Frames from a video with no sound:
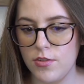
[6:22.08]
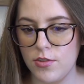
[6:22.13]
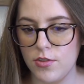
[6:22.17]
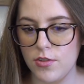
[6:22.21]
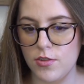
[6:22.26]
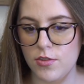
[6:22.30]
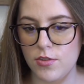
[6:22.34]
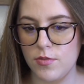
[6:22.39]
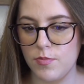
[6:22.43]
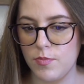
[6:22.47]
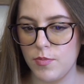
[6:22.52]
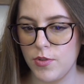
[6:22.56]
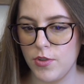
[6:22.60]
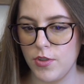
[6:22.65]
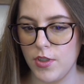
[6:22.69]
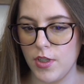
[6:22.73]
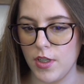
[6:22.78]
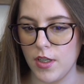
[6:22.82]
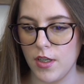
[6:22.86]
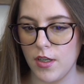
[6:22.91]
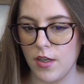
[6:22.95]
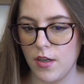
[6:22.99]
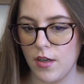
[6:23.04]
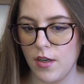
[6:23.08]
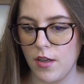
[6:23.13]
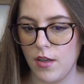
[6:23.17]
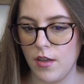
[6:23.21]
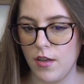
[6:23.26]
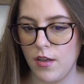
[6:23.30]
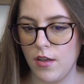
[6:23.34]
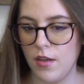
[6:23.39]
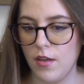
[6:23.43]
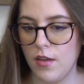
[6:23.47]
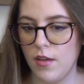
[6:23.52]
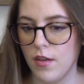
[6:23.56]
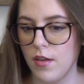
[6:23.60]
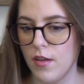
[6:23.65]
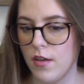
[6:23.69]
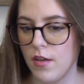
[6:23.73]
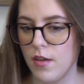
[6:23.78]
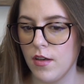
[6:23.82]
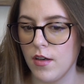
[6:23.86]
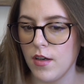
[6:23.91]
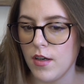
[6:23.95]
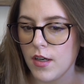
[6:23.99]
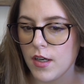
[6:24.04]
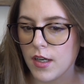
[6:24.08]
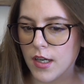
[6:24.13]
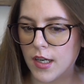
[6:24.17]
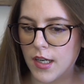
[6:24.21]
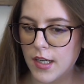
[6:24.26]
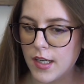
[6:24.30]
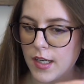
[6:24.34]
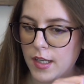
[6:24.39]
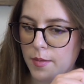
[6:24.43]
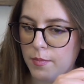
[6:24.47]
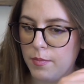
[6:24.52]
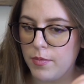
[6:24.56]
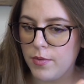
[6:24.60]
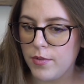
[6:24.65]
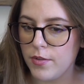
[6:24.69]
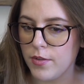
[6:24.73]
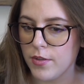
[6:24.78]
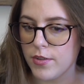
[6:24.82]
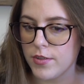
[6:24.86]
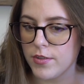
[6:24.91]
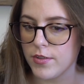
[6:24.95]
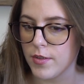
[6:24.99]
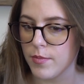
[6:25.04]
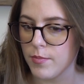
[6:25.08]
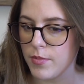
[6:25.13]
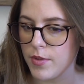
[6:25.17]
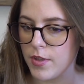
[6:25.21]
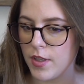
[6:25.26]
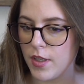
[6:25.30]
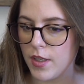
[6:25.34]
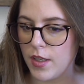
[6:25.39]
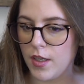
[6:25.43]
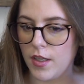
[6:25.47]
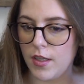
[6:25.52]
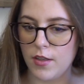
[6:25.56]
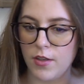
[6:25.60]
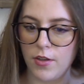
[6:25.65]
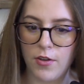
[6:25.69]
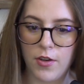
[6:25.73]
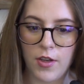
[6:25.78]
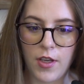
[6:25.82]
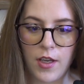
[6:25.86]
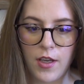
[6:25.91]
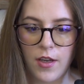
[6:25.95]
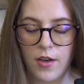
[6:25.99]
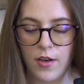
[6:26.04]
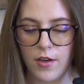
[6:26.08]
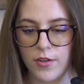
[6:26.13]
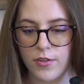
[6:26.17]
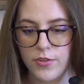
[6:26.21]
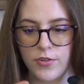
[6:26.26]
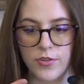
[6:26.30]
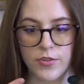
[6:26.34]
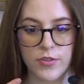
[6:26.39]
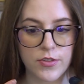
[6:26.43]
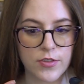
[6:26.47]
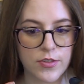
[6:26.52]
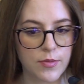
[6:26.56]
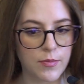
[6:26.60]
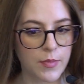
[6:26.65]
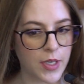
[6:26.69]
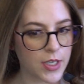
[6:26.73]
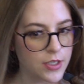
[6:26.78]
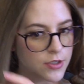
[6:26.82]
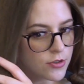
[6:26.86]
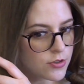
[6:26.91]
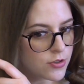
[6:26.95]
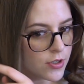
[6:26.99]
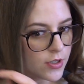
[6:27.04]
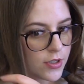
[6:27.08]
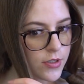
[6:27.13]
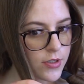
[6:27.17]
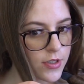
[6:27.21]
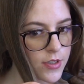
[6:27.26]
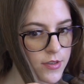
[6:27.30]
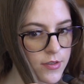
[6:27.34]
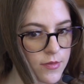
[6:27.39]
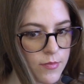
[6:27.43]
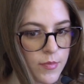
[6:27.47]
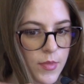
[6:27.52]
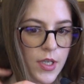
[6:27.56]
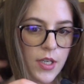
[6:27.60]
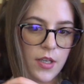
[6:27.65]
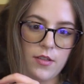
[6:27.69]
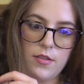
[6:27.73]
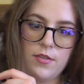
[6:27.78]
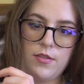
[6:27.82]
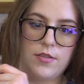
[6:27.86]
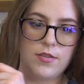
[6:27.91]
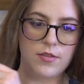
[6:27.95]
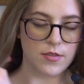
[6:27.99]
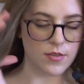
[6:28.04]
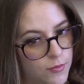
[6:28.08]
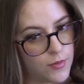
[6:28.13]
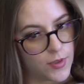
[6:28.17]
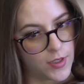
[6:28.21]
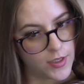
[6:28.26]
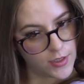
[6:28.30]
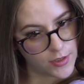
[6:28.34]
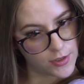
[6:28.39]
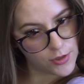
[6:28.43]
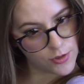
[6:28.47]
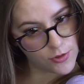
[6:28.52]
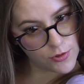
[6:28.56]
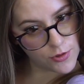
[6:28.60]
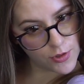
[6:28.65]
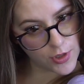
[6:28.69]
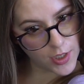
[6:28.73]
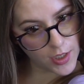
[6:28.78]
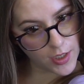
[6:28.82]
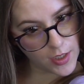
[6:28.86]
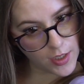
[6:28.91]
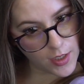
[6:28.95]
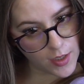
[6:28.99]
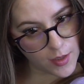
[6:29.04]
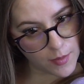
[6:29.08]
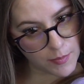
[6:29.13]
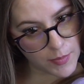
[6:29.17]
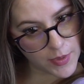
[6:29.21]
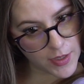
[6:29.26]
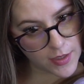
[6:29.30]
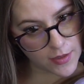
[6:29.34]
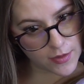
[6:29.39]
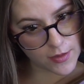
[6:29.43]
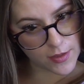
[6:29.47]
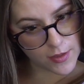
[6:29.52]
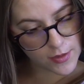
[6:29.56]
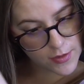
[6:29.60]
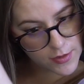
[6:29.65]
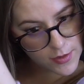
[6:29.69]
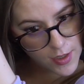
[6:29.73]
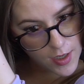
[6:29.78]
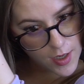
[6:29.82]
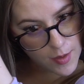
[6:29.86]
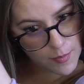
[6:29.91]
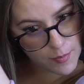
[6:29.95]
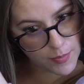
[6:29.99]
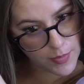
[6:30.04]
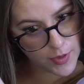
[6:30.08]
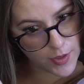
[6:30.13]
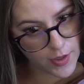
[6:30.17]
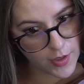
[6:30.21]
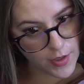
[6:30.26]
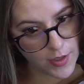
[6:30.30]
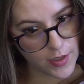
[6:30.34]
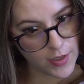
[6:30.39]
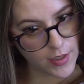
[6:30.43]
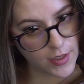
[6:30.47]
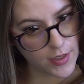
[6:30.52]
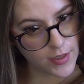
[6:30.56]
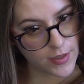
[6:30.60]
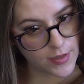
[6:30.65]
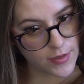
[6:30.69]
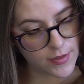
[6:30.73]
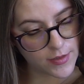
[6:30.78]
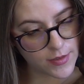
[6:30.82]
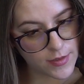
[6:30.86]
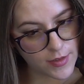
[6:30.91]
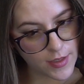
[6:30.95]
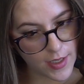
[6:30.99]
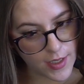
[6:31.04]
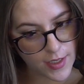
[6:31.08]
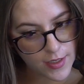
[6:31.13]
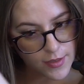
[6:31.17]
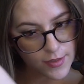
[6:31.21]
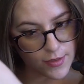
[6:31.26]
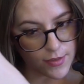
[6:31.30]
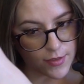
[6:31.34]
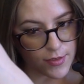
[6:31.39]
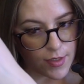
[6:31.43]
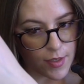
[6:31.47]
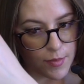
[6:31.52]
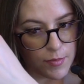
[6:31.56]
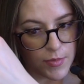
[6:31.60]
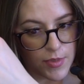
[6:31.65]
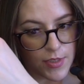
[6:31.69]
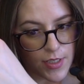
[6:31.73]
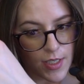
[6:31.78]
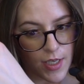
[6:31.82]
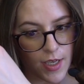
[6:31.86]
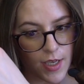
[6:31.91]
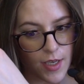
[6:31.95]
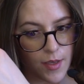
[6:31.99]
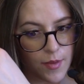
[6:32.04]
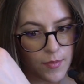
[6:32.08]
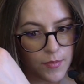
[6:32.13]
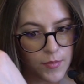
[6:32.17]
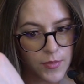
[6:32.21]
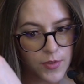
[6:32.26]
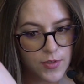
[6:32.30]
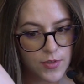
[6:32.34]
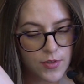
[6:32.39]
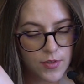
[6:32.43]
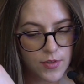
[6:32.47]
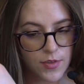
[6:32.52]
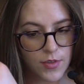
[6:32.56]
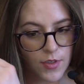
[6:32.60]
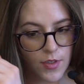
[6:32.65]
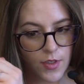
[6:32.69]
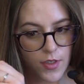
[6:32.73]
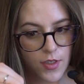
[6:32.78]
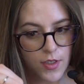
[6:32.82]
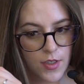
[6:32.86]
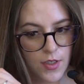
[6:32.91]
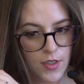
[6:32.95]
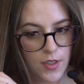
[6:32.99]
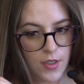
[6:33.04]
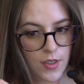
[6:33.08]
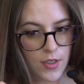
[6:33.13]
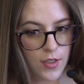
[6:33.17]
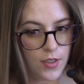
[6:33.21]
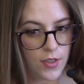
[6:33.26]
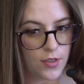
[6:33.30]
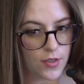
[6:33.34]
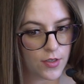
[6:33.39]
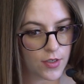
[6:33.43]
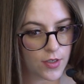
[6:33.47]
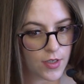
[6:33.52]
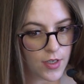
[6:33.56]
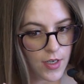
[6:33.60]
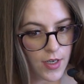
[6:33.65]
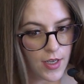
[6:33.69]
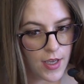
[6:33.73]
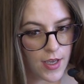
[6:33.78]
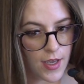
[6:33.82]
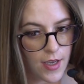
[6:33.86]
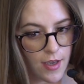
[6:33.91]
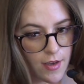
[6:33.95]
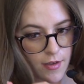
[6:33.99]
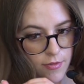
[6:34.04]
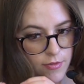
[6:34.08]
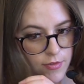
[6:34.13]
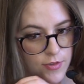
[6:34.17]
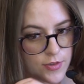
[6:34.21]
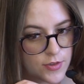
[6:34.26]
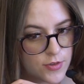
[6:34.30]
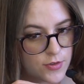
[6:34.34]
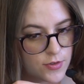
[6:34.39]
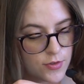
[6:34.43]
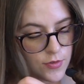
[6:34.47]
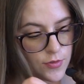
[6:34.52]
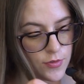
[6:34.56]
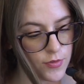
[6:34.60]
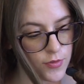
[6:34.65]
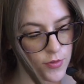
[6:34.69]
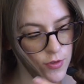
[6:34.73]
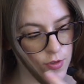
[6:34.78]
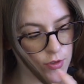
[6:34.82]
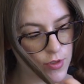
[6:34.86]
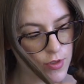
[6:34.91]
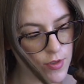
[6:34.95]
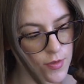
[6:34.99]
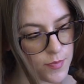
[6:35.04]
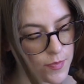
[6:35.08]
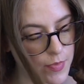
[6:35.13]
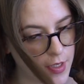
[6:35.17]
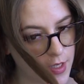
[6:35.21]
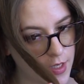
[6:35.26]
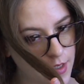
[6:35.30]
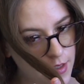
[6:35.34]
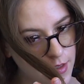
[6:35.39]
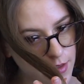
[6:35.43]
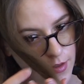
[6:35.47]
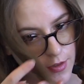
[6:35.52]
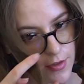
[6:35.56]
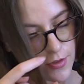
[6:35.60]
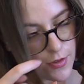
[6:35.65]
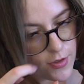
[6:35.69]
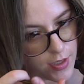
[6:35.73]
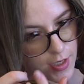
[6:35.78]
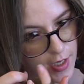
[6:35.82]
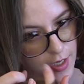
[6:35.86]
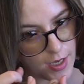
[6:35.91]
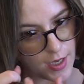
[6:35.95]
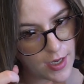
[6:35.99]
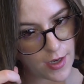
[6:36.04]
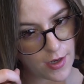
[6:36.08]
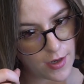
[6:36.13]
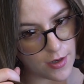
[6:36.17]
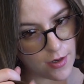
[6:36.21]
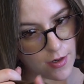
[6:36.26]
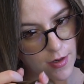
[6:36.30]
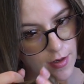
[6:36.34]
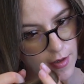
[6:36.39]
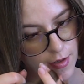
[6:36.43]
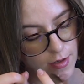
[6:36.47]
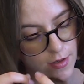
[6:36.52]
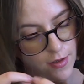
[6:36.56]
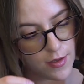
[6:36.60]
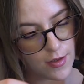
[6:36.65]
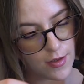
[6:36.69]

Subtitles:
Just put in a clip or something in your hair just to make sure it doesn't mix. What is tricky about the top part is that sometimes you're gonna have to split your hair